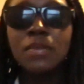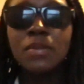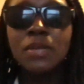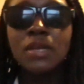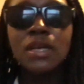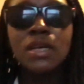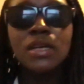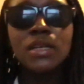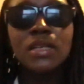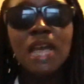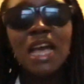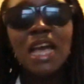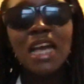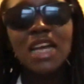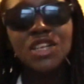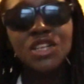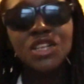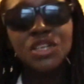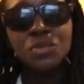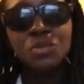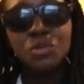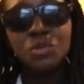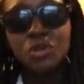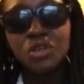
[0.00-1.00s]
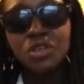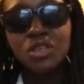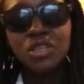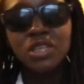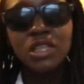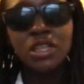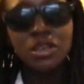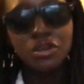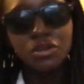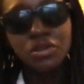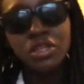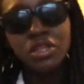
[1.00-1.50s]
because I actually was
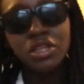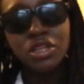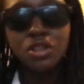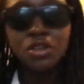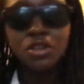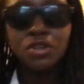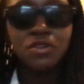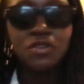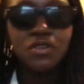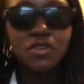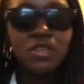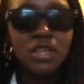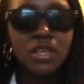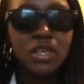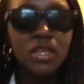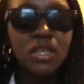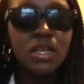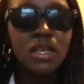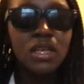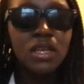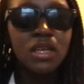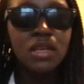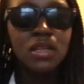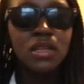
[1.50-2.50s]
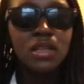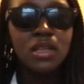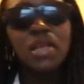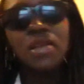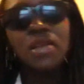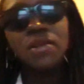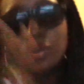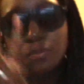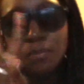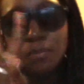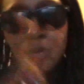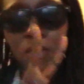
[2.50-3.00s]
literally thirsty,
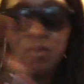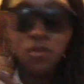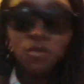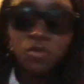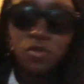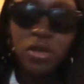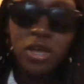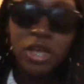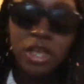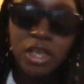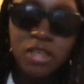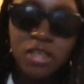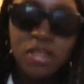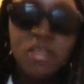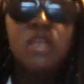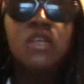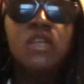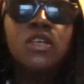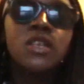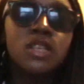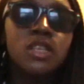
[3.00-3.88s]
like both ways.